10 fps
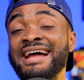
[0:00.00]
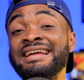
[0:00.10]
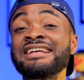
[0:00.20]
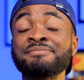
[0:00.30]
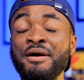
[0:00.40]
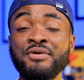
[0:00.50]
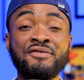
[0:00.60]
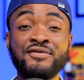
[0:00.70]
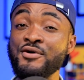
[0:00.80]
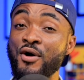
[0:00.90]
And that is my
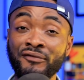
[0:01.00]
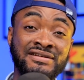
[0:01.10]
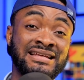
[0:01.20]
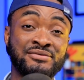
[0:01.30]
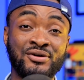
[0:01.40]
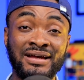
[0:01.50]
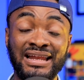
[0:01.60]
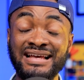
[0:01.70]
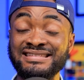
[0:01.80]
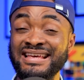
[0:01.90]
review of the Samsung
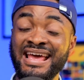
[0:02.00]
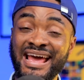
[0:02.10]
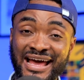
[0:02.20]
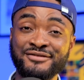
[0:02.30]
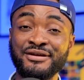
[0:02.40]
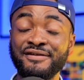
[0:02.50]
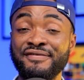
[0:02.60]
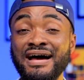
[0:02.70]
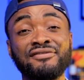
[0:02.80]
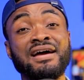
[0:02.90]
Galaxy
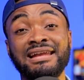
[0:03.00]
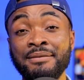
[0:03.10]
S25.